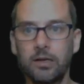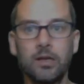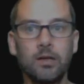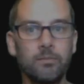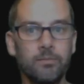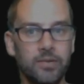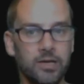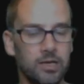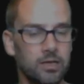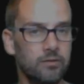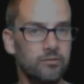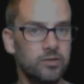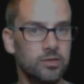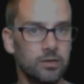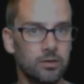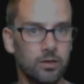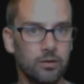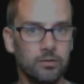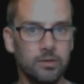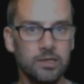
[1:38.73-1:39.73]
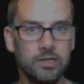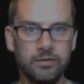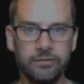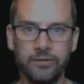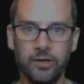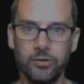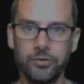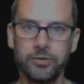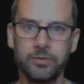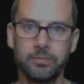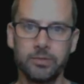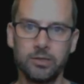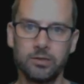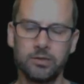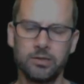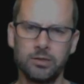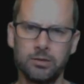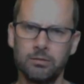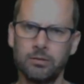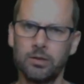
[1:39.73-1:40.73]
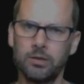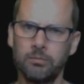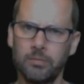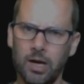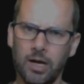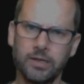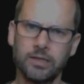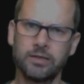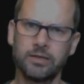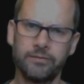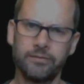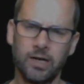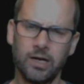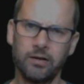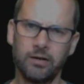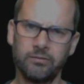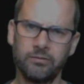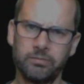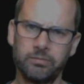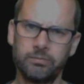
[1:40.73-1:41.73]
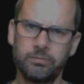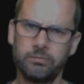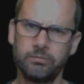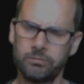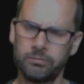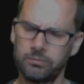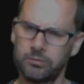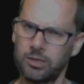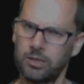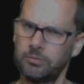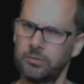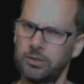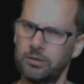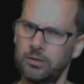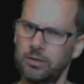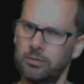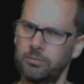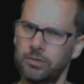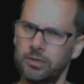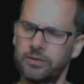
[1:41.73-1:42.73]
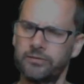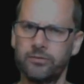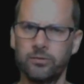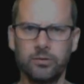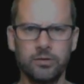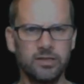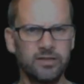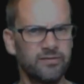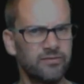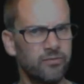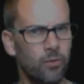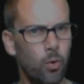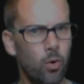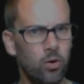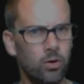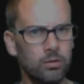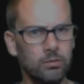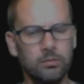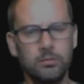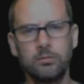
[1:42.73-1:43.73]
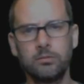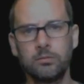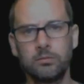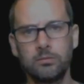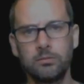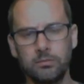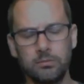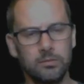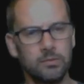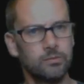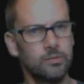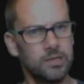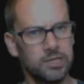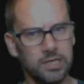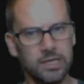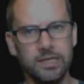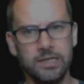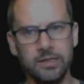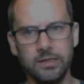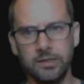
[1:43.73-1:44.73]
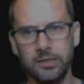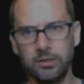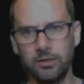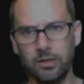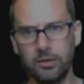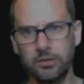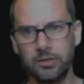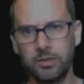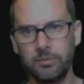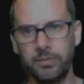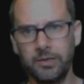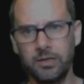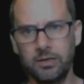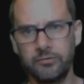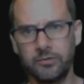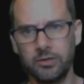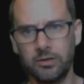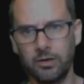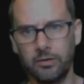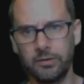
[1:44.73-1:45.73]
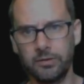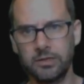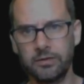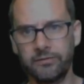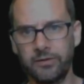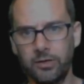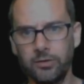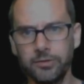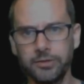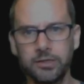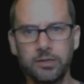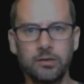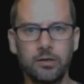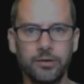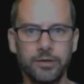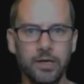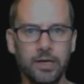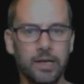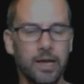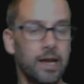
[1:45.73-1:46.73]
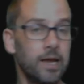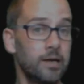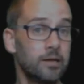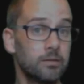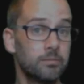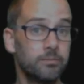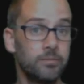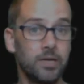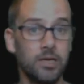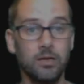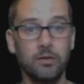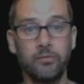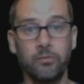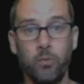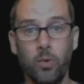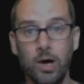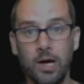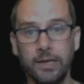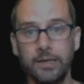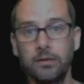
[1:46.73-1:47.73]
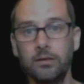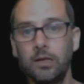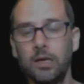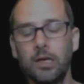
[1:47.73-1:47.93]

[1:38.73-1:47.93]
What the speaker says: p of 0 is false because 0 minus 5 times 0 plus 4 is 4, which isn't 0. So p of 0 is false. On the other hand, p of 1